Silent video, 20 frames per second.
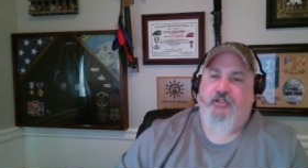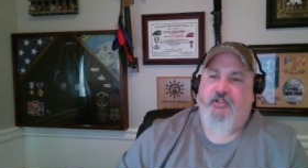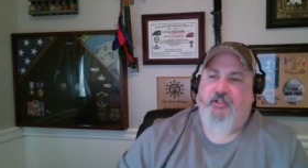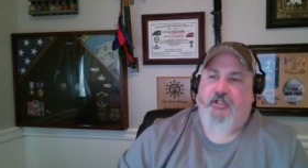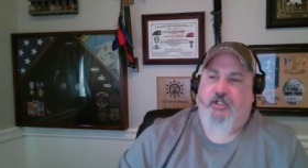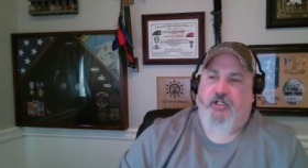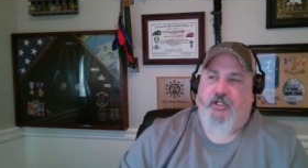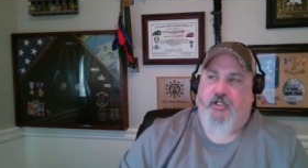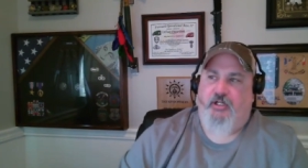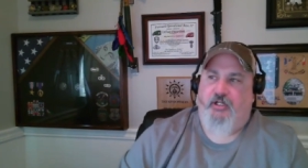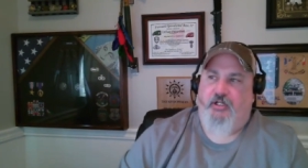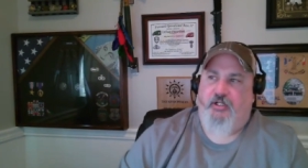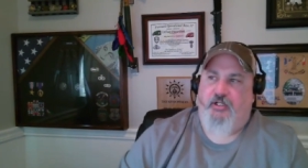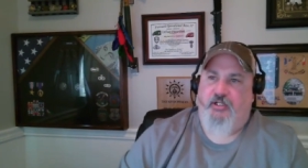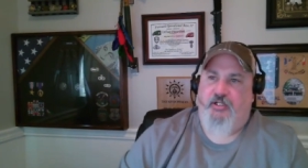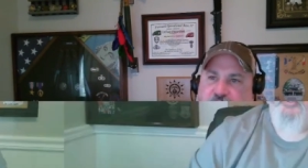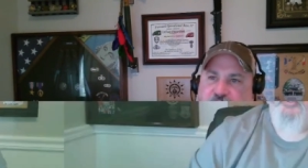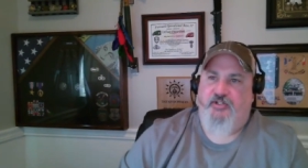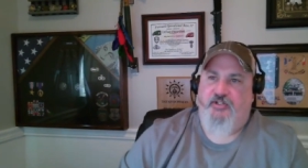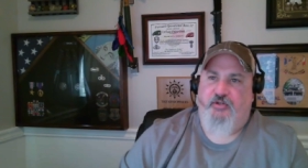
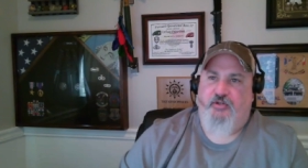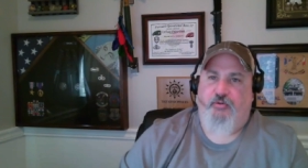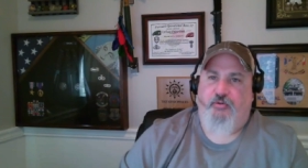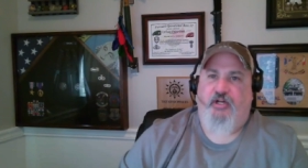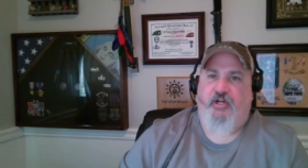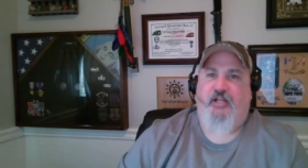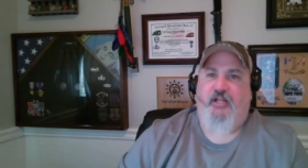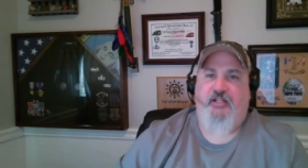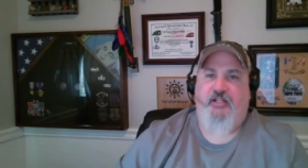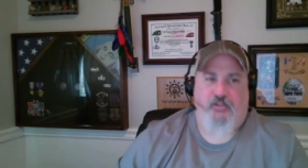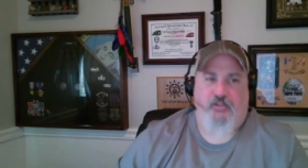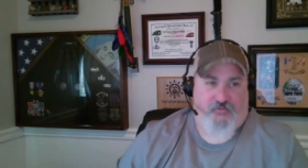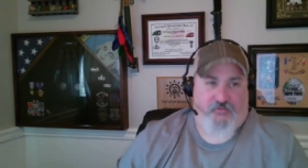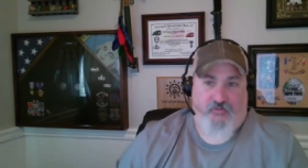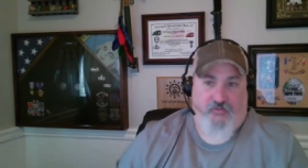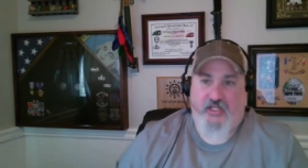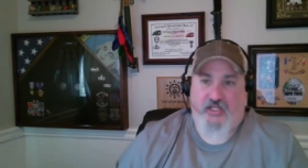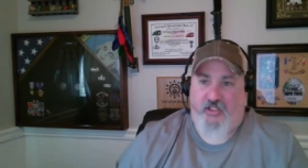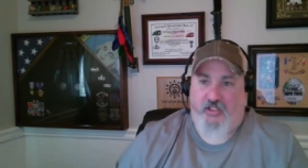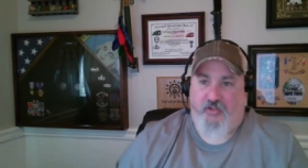and so I needed a
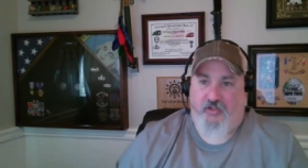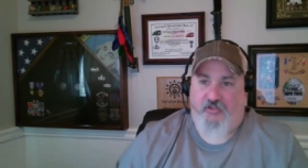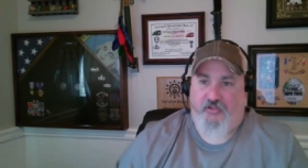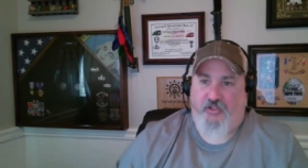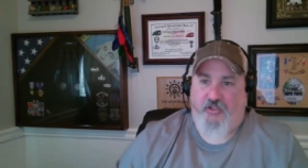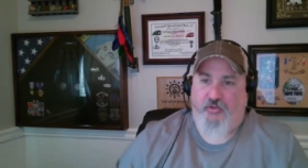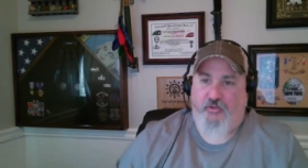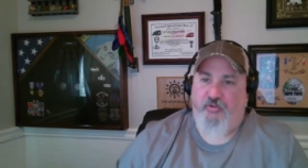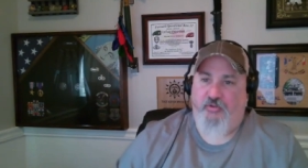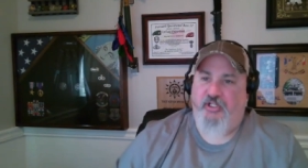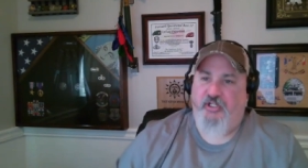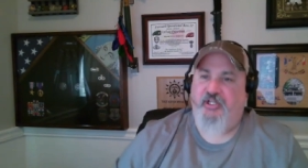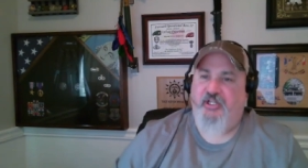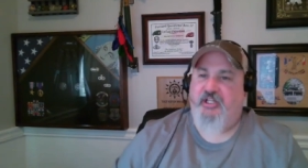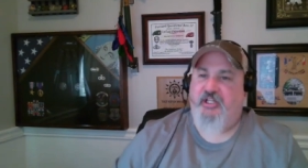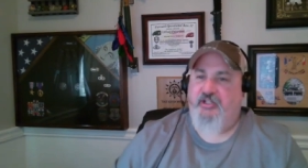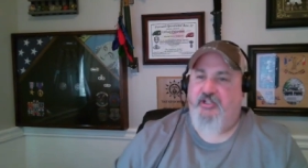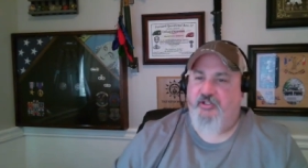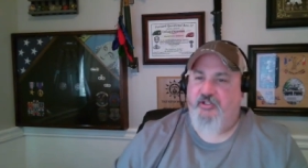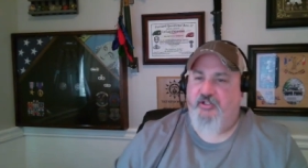radio though.
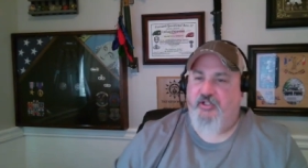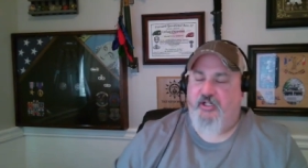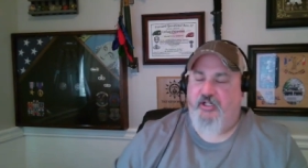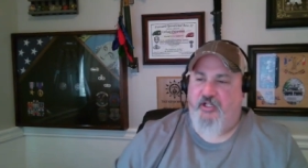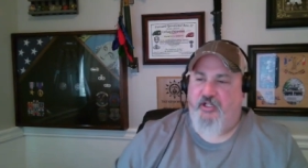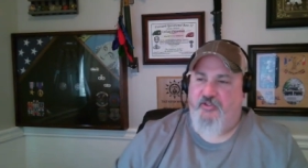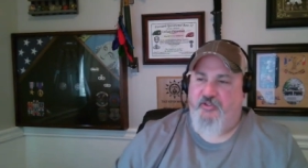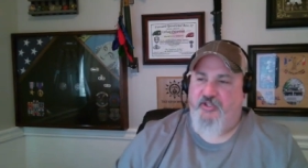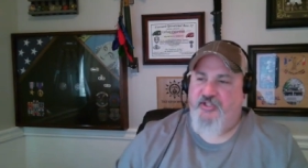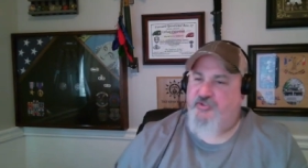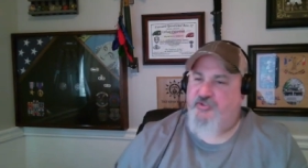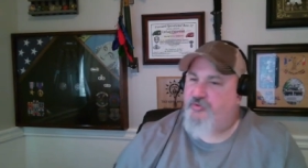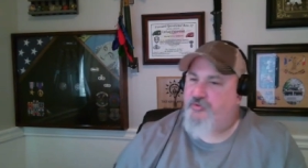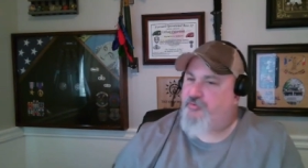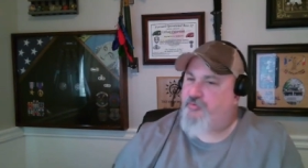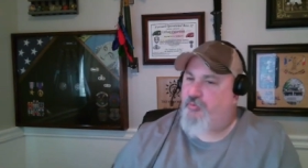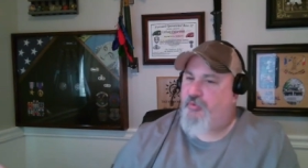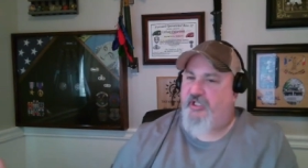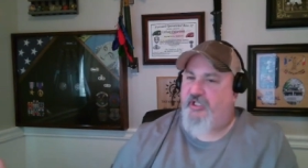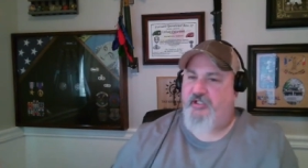And this was
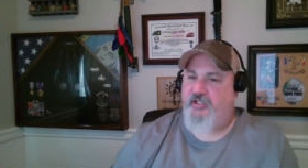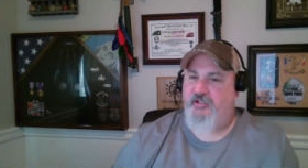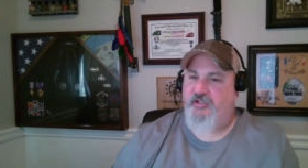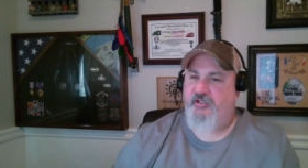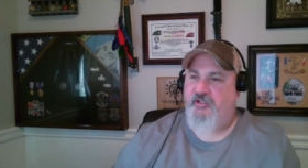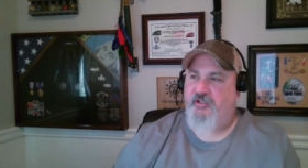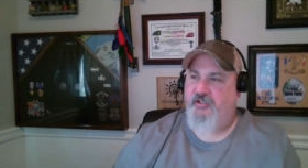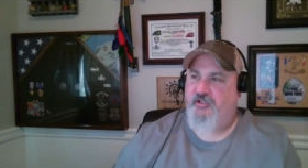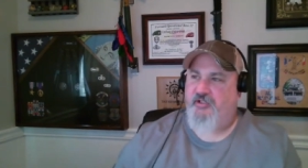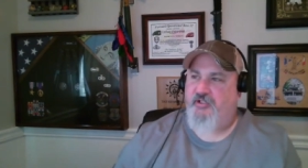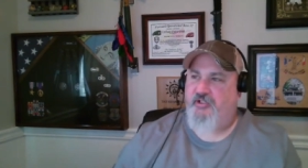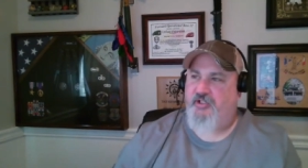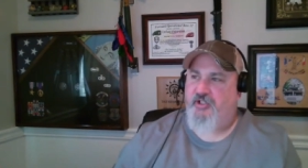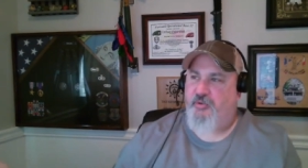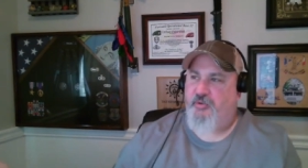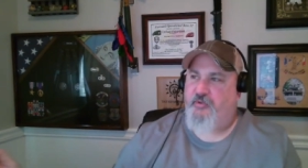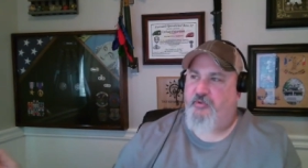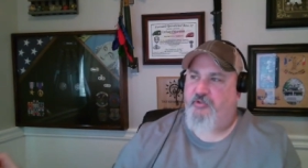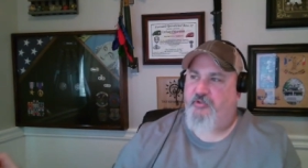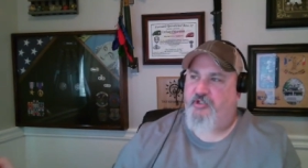when you know
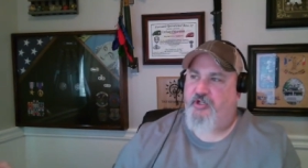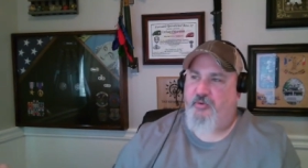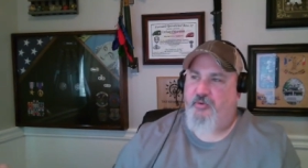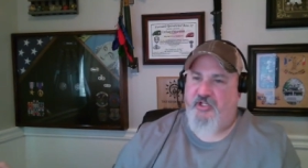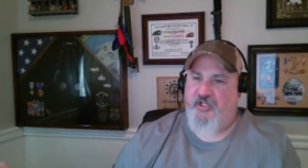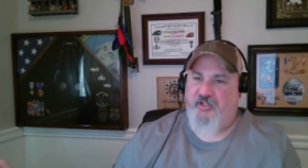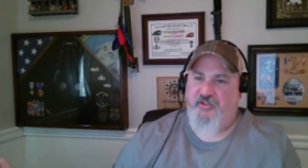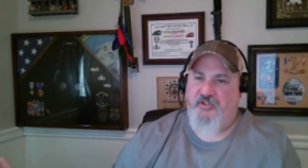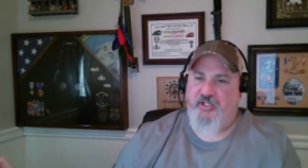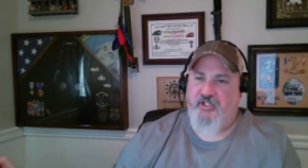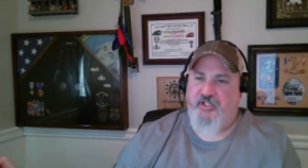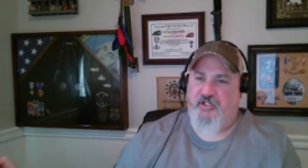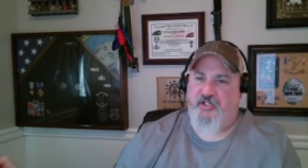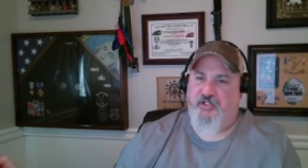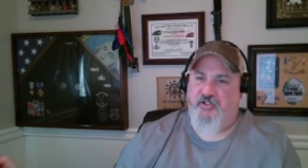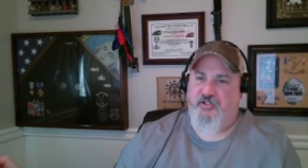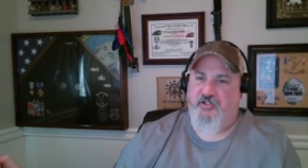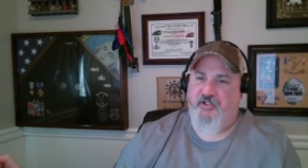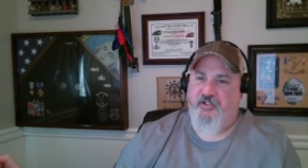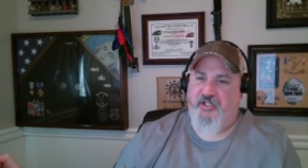we were going in
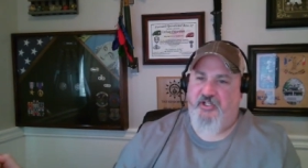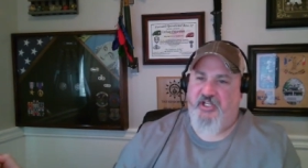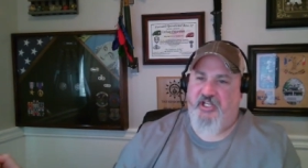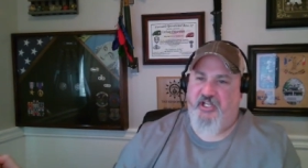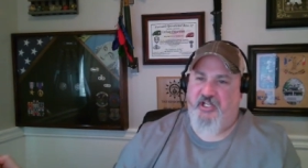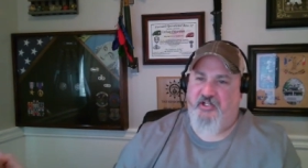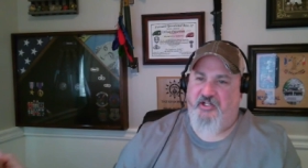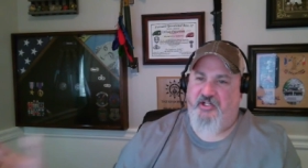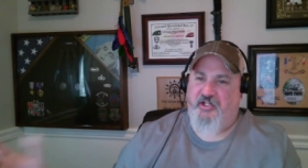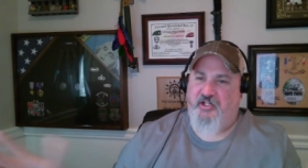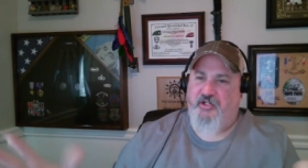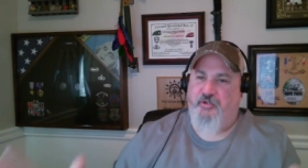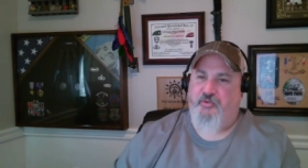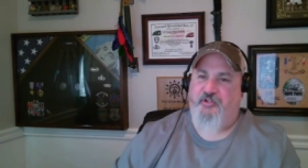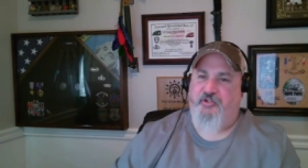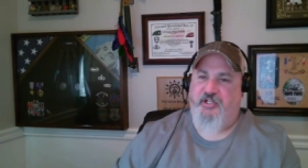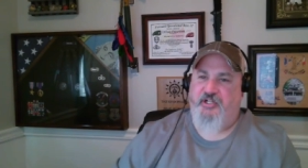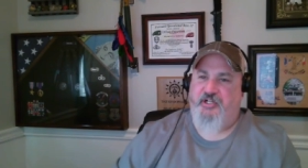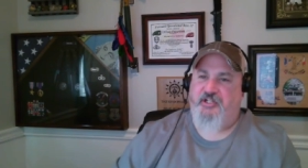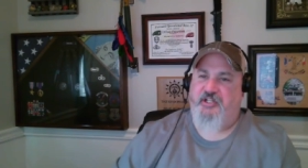theater and oh,
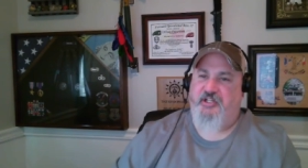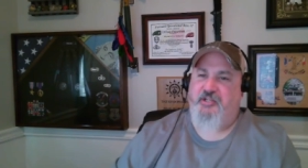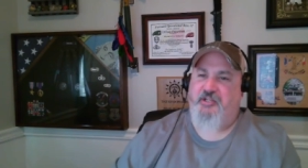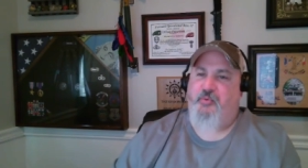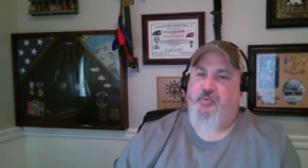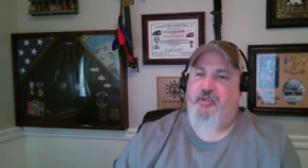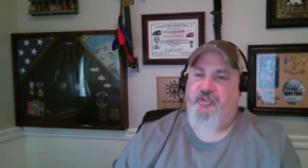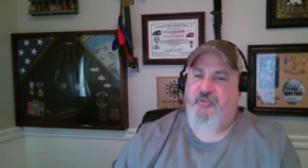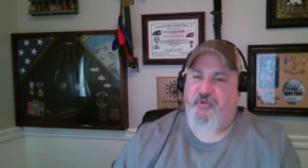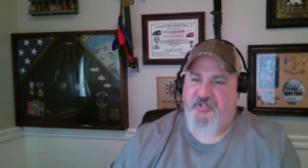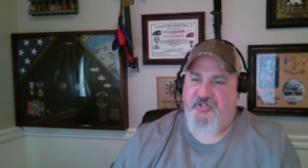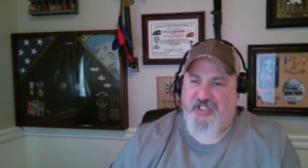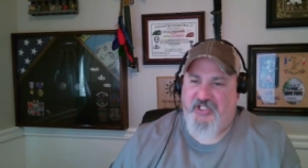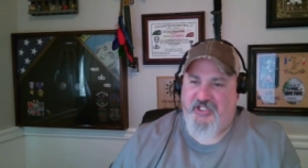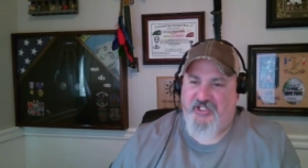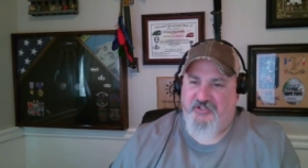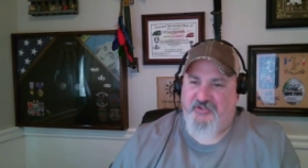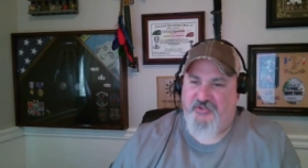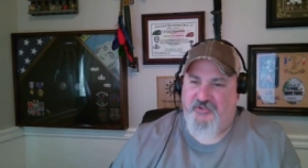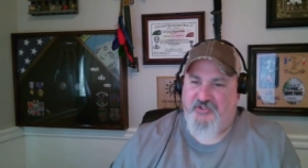you're not going to need
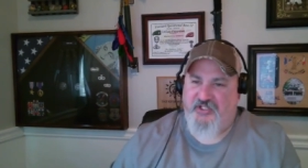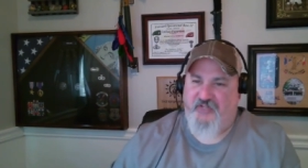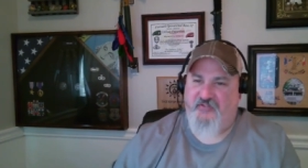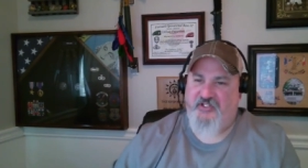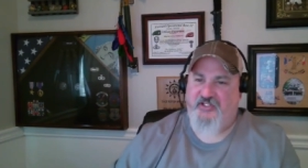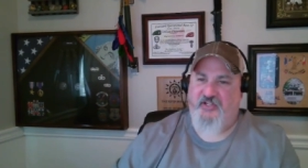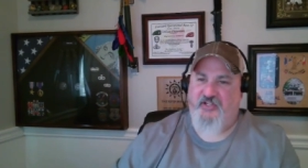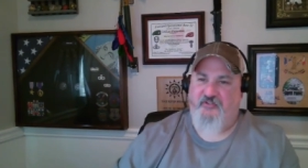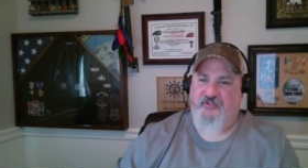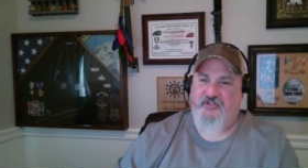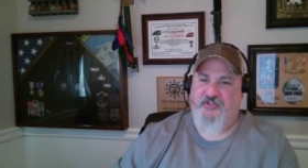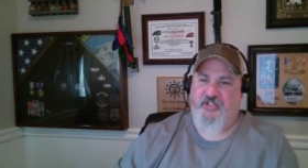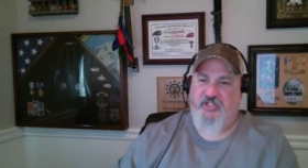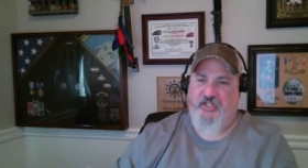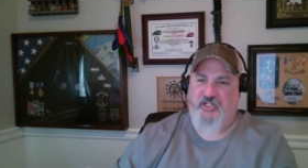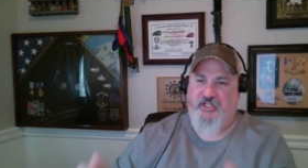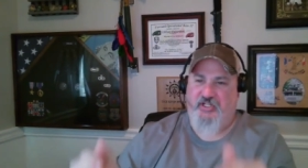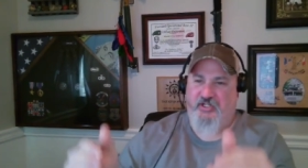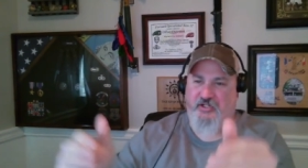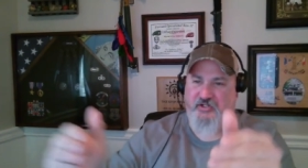113s or 77s.
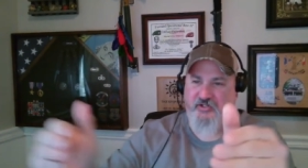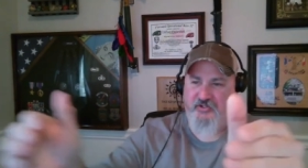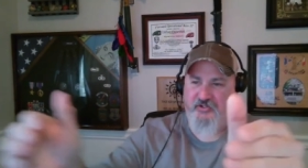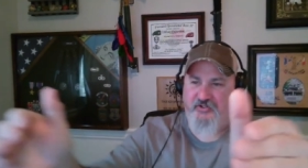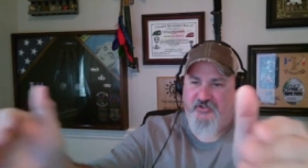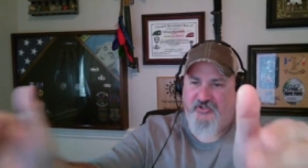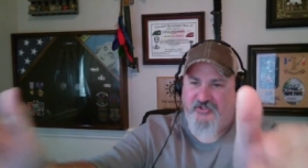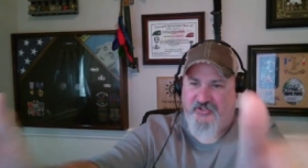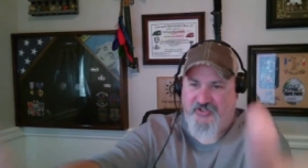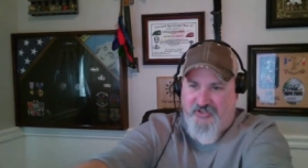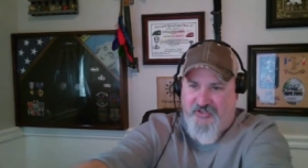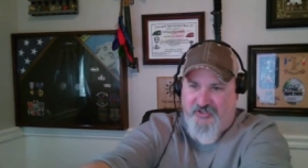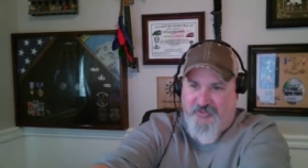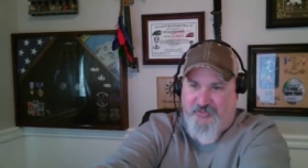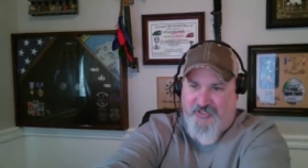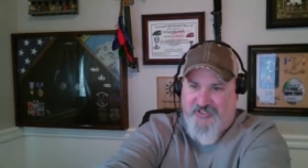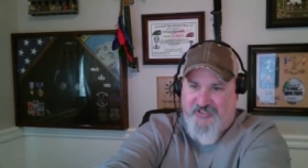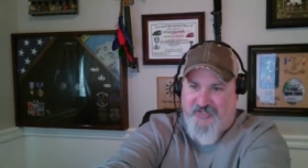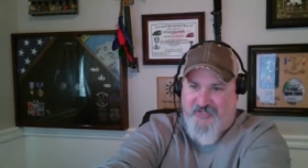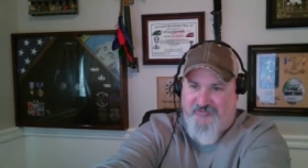Here's the
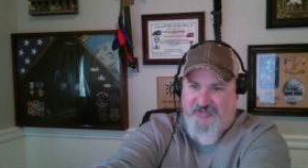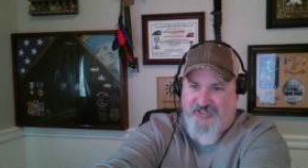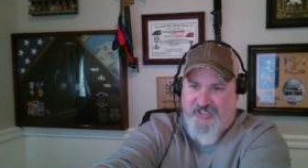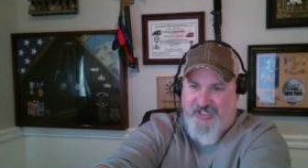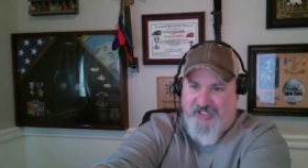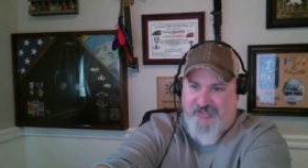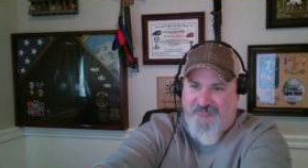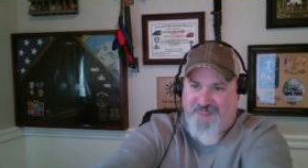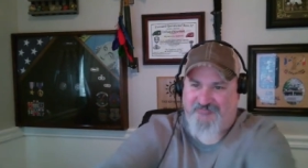117.